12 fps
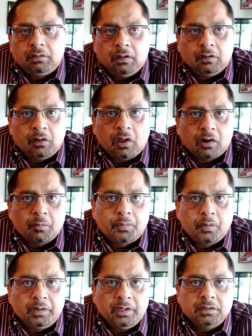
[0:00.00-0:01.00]
It's a lot of
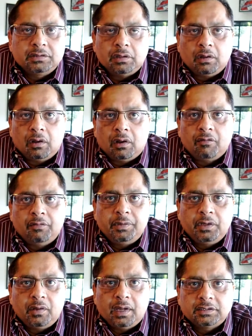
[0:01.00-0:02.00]
proteins, a lot of
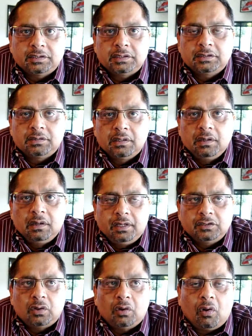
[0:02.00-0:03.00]
amino acids.
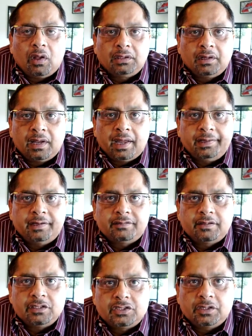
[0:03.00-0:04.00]
It's got all the 9
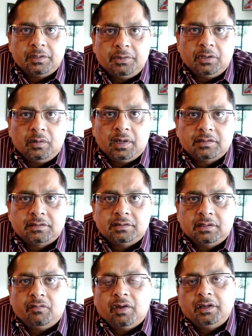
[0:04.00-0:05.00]
essential amino acids
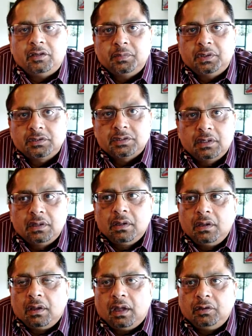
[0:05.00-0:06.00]
and vitamins,
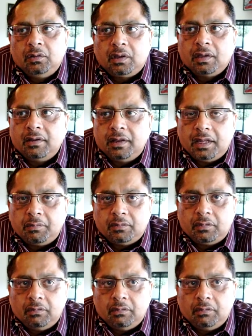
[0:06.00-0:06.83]
and you can name